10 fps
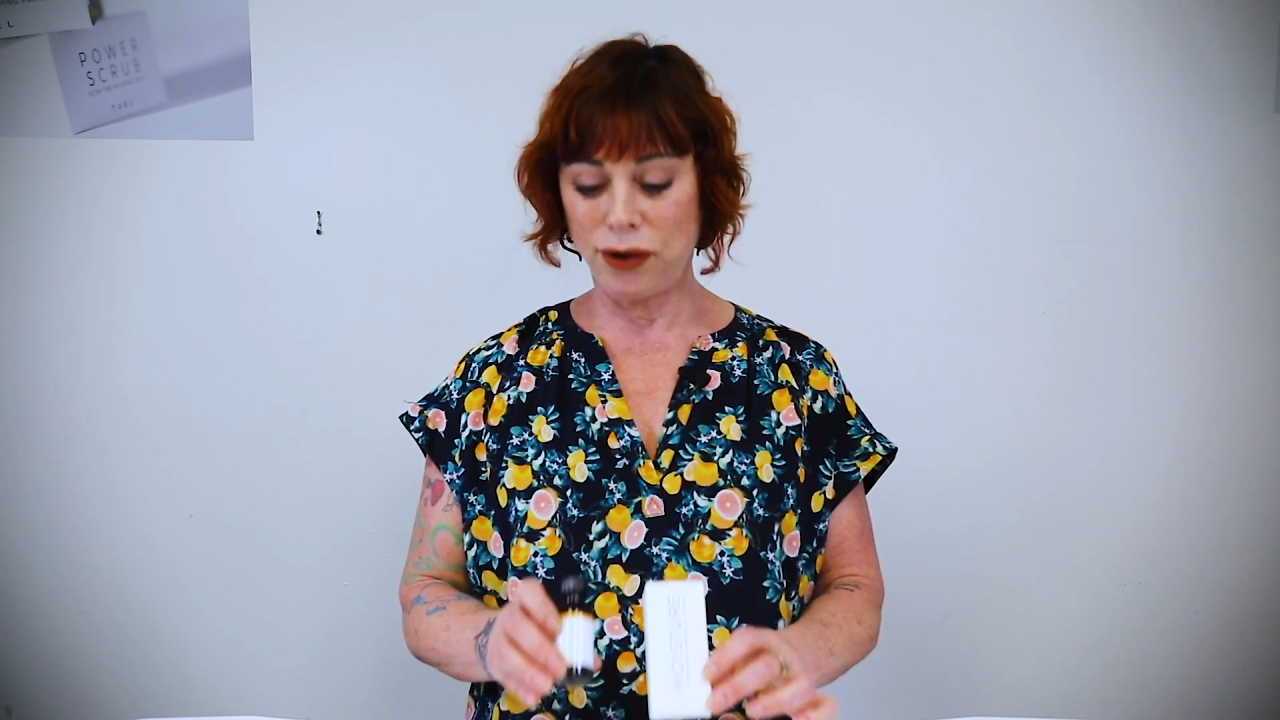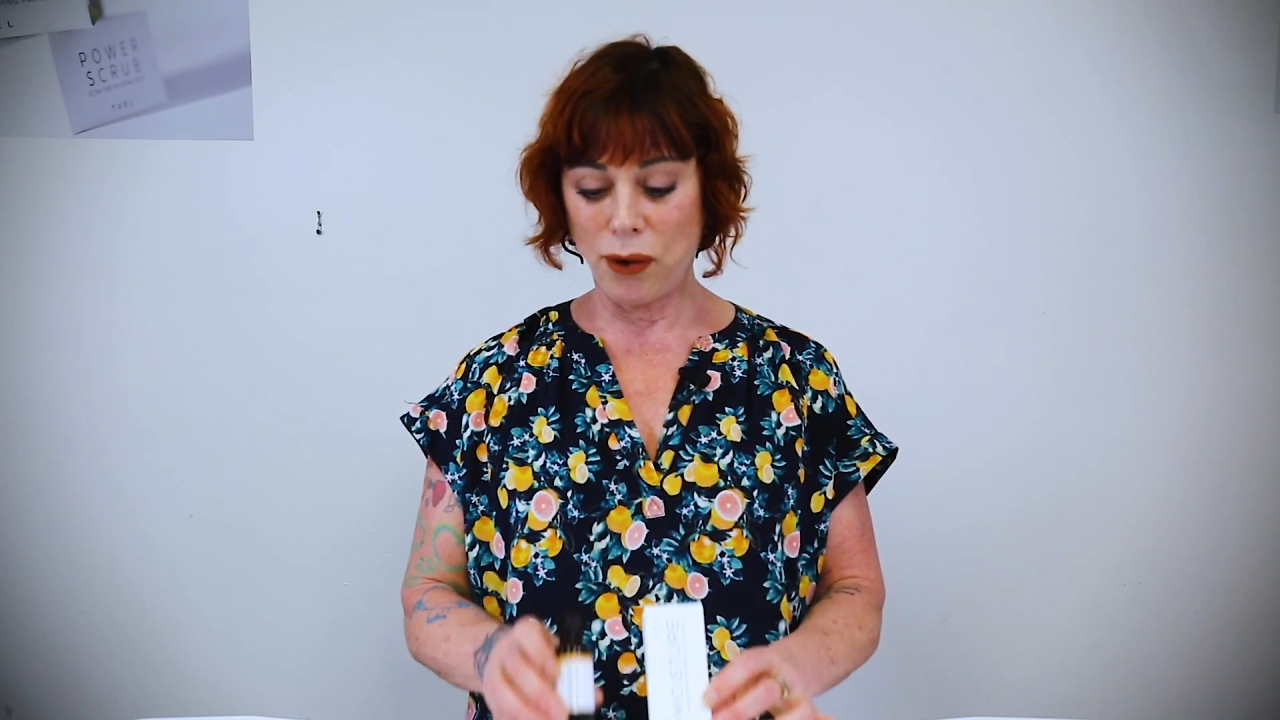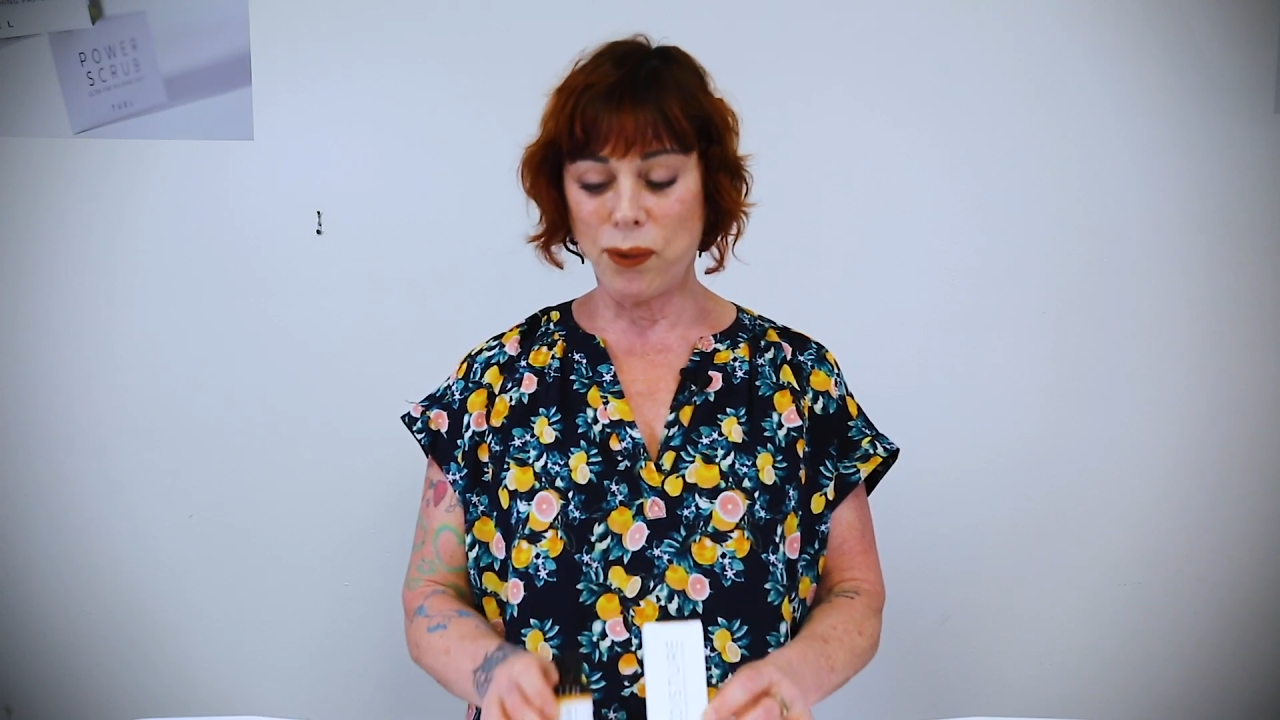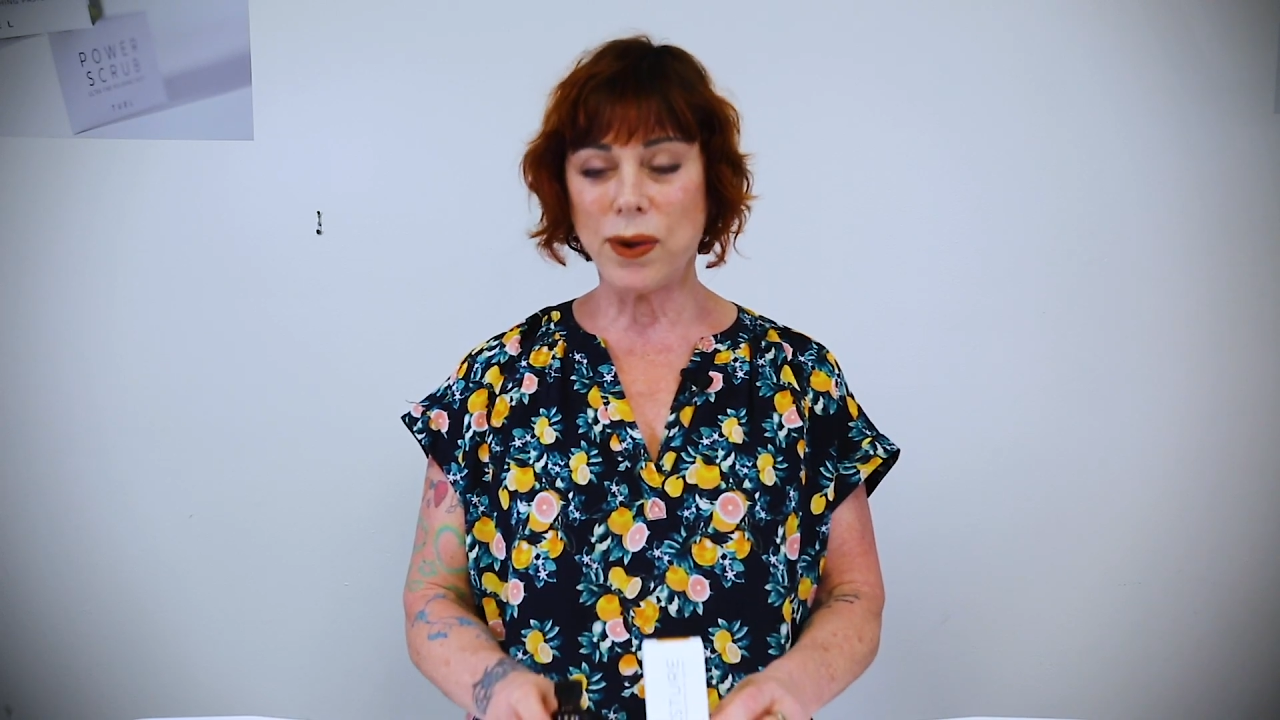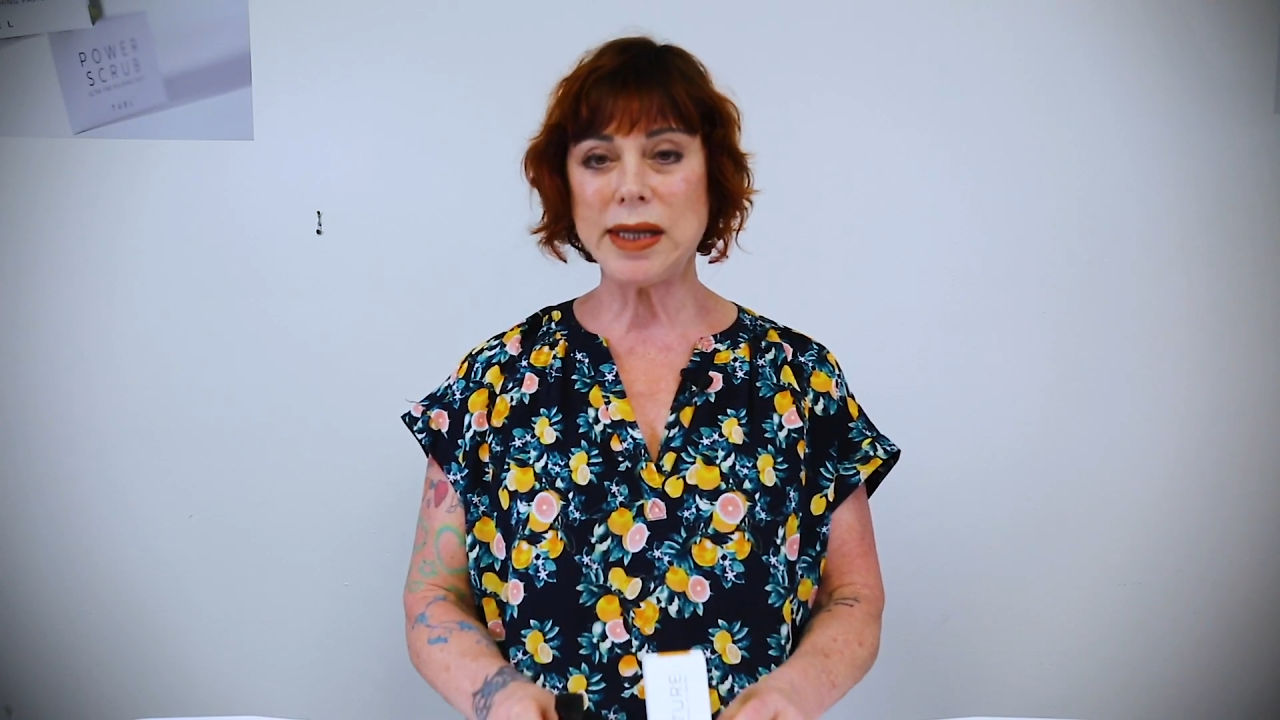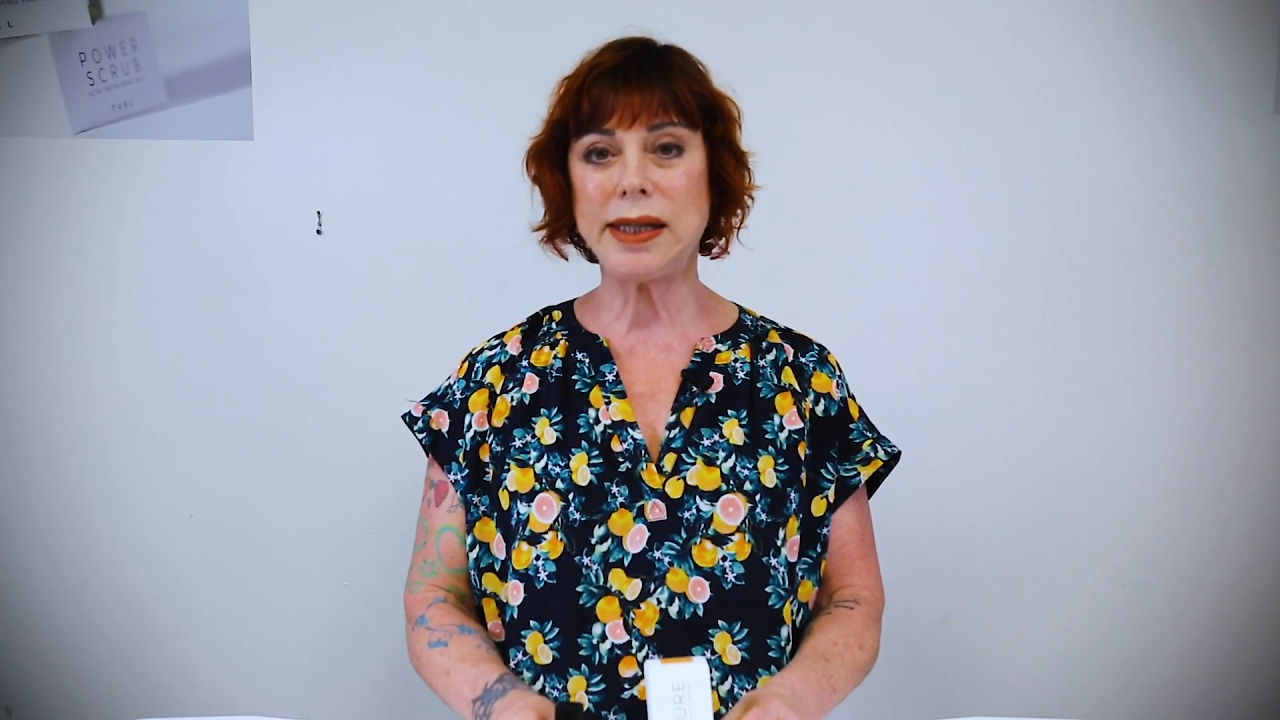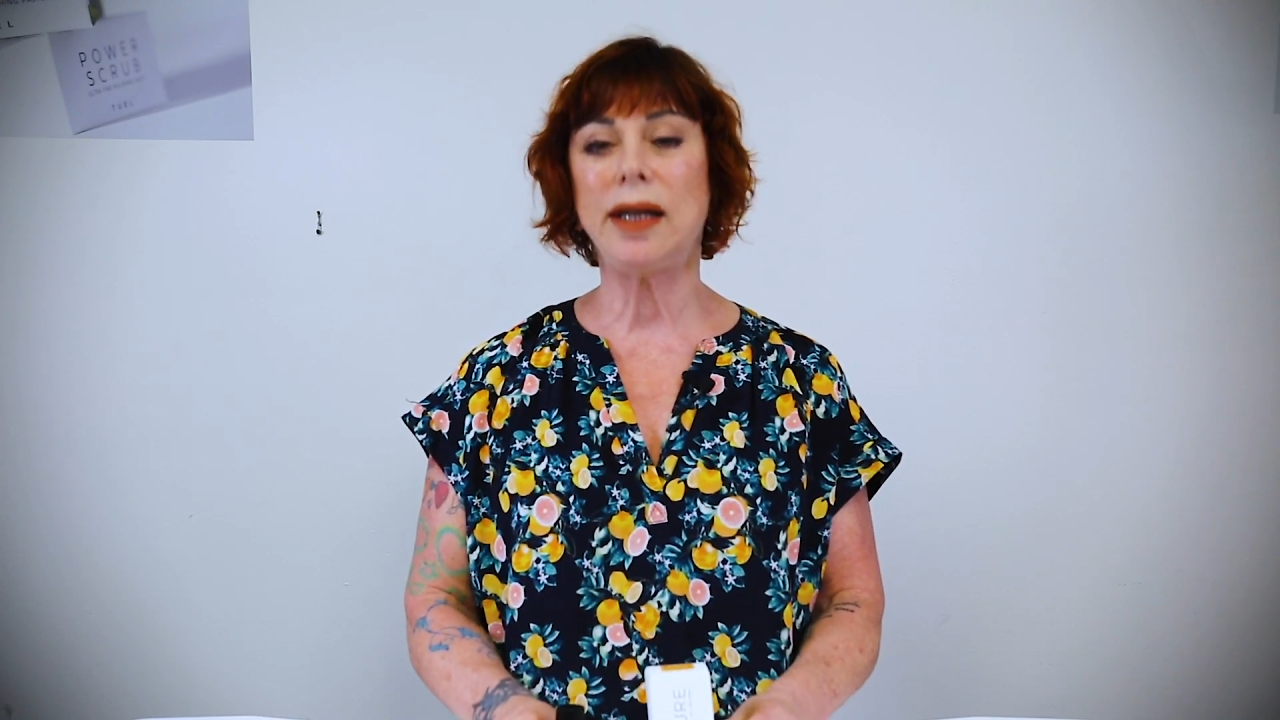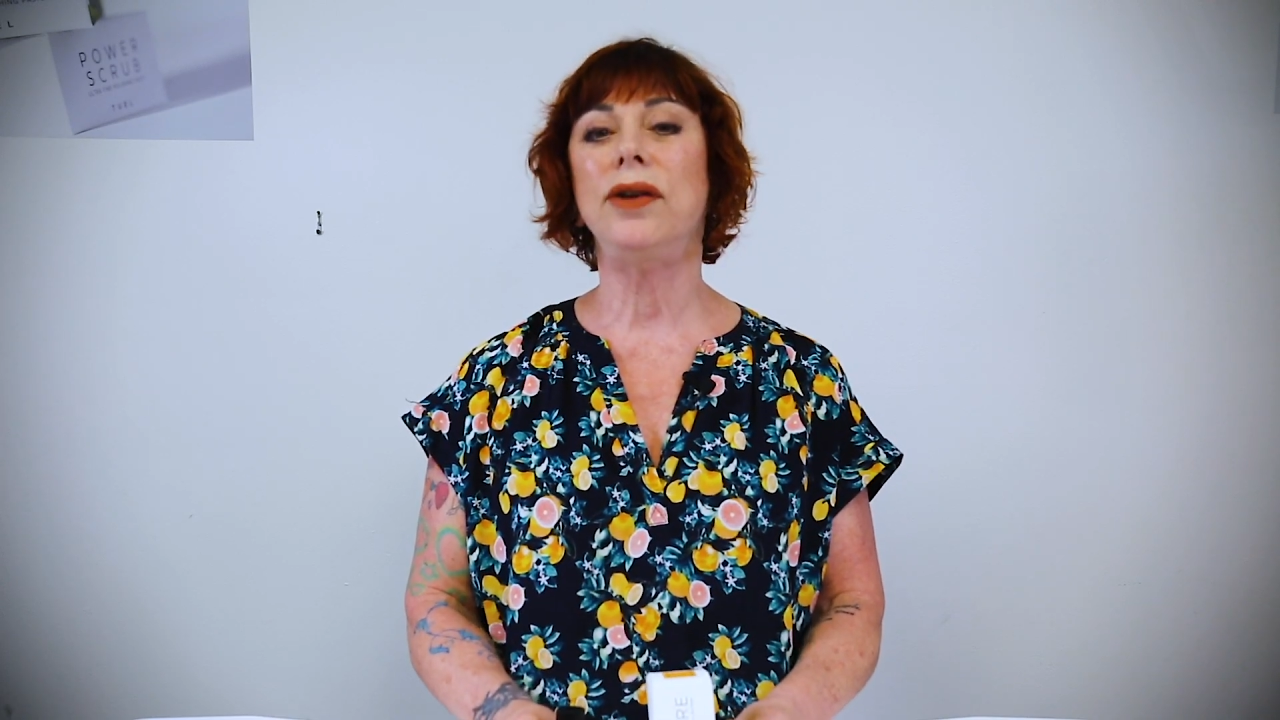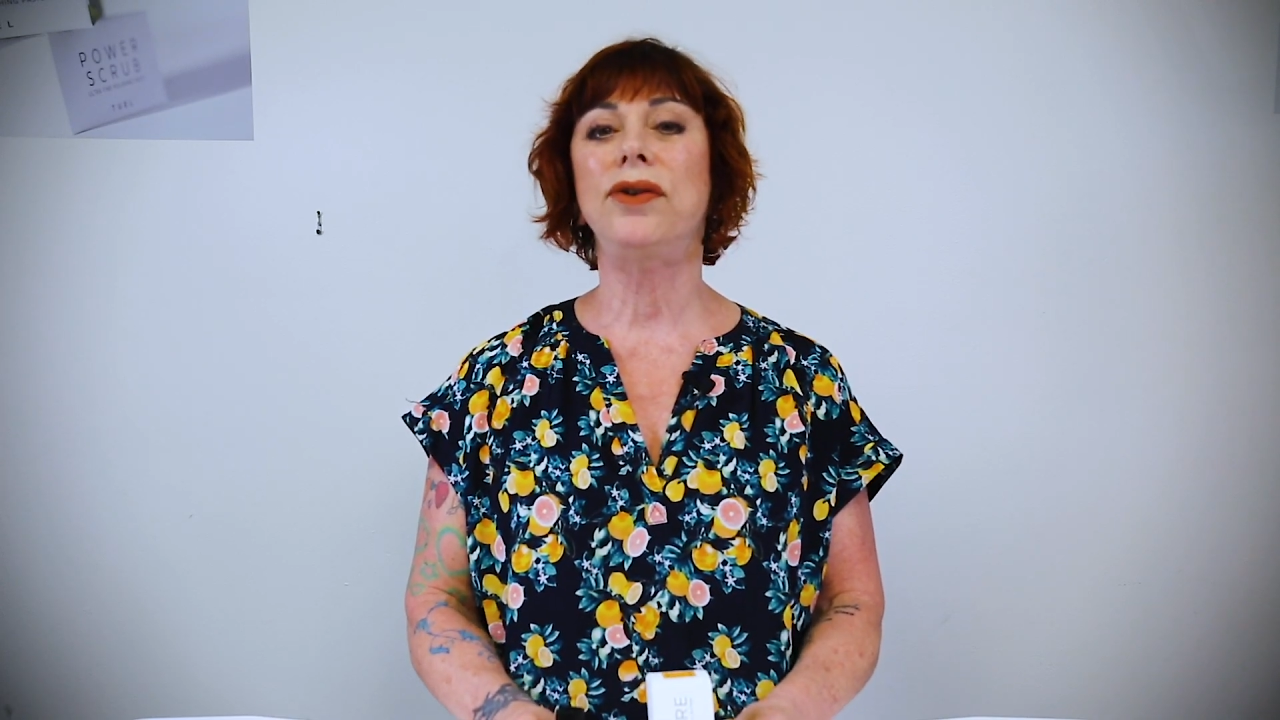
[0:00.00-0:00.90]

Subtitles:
So retail